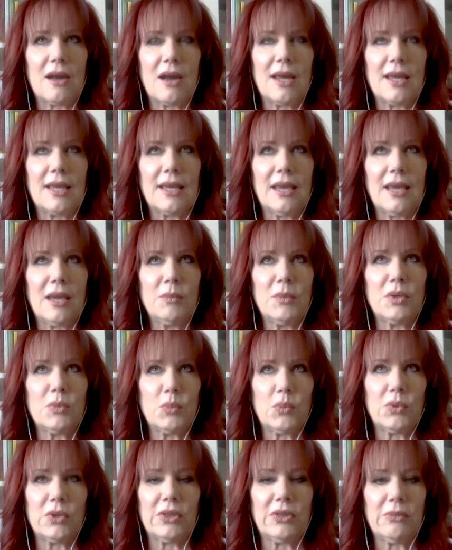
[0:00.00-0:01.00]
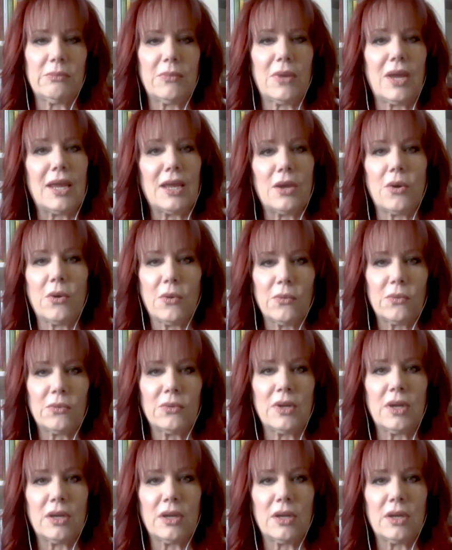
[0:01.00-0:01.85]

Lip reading: I came up with my own